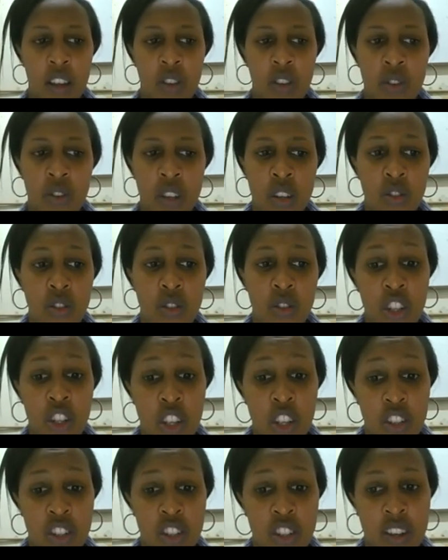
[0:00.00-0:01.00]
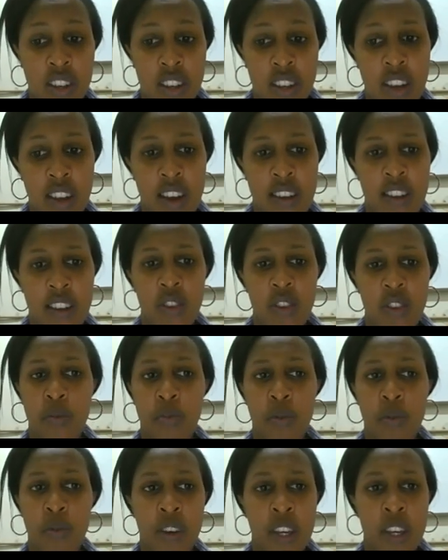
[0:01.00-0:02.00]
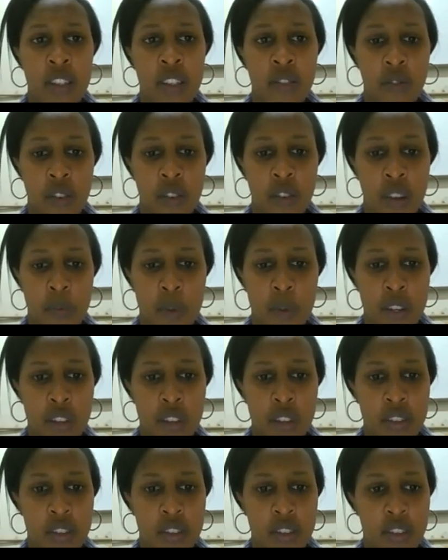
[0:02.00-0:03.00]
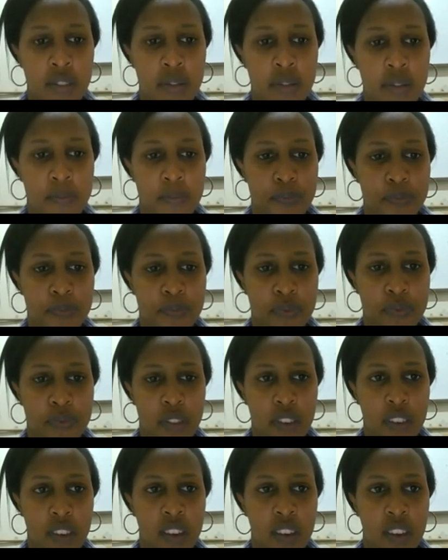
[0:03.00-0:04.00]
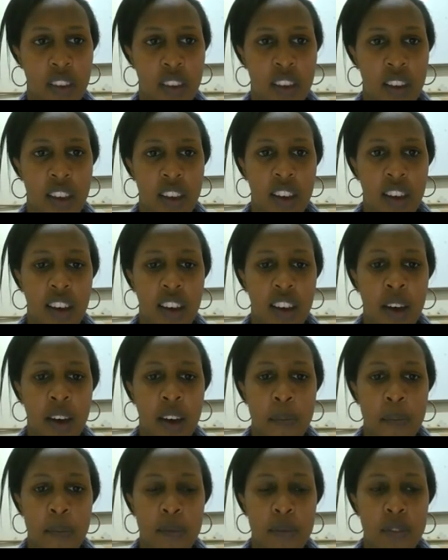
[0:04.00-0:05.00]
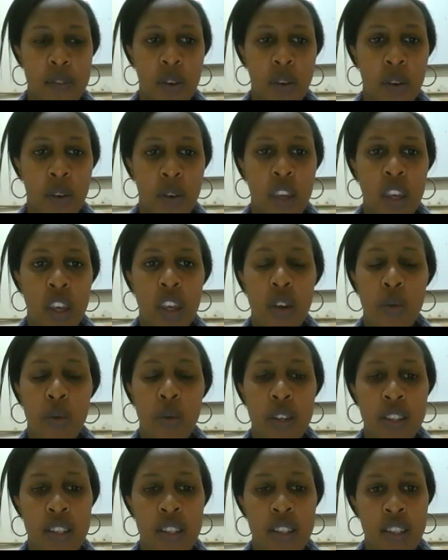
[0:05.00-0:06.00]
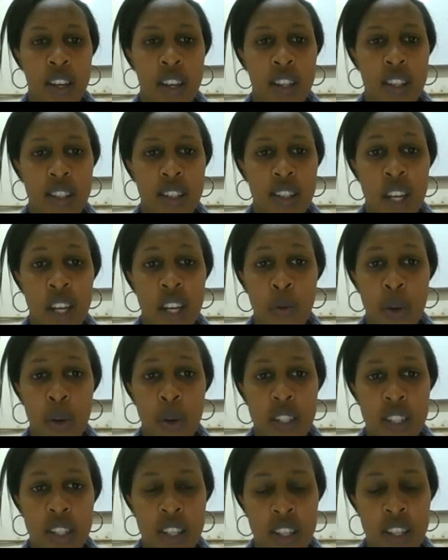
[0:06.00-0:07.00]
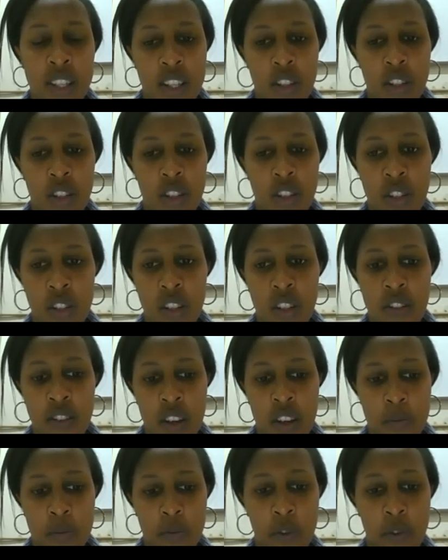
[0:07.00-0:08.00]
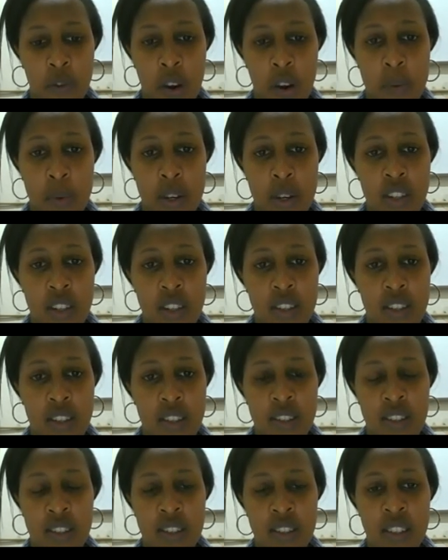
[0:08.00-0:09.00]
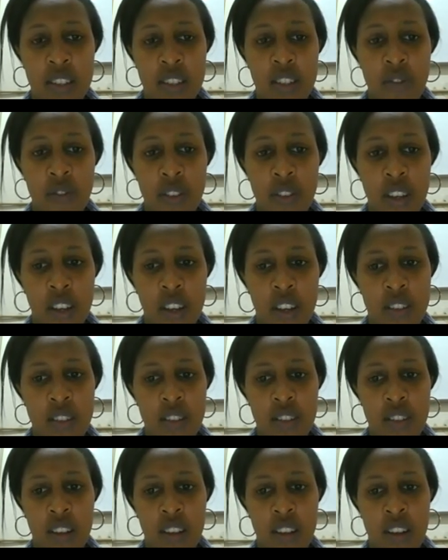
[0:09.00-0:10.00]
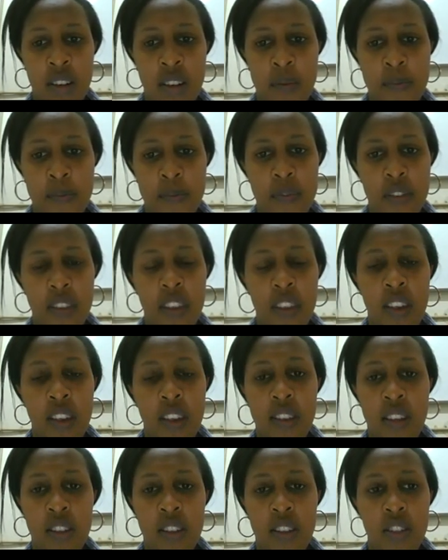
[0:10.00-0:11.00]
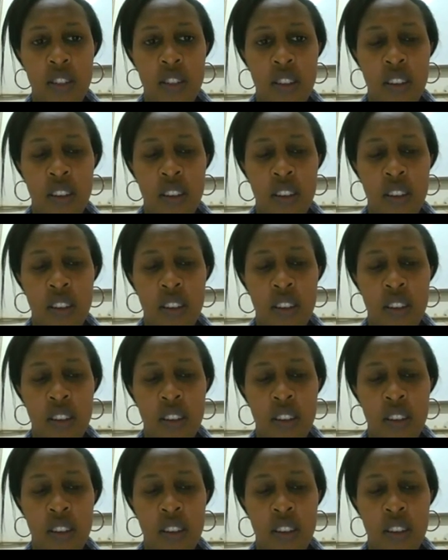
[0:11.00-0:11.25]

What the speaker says: you need to change in the care that you're providing for the patient. So equity and deciding what it is that you need to give up for a patient is a difficult thing, but